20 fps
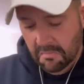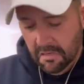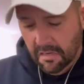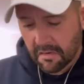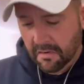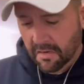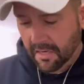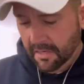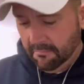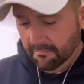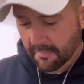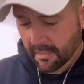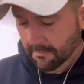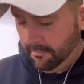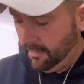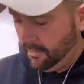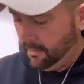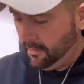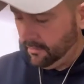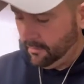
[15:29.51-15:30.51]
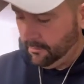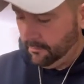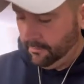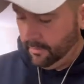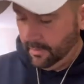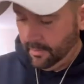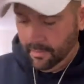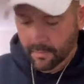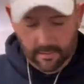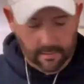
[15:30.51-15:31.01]
All right, maybe this will
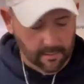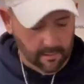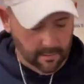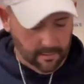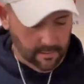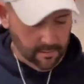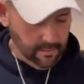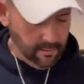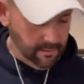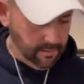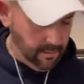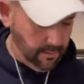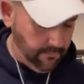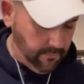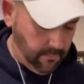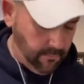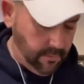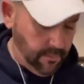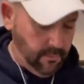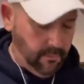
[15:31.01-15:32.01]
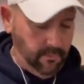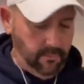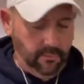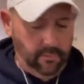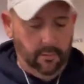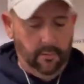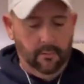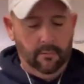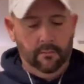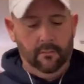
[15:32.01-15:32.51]
be a, a, a, giveaway
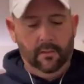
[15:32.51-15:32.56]
also.